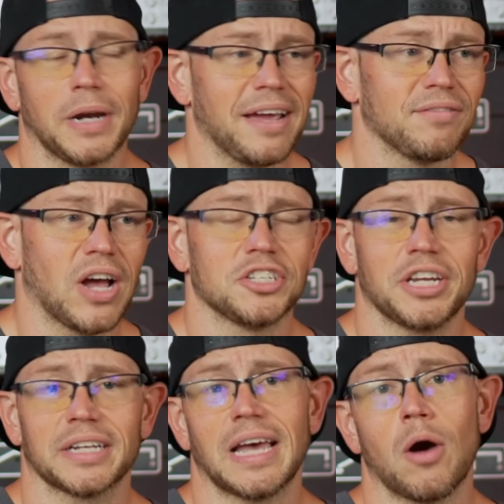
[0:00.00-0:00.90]
but I have not
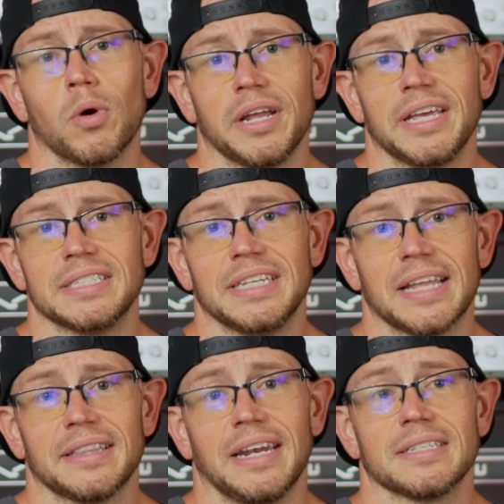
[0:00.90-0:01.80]
checked out one of his
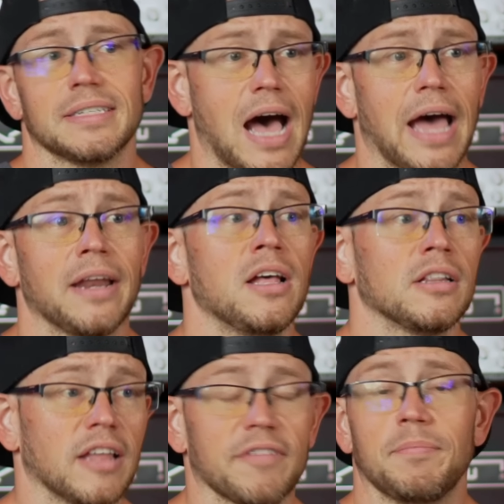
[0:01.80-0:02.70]
yet that has not
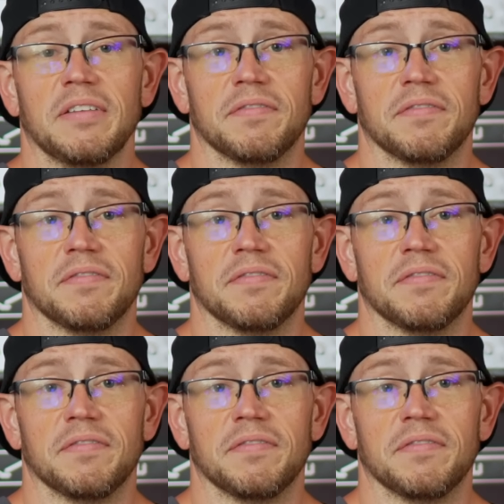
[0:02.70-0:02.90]
left me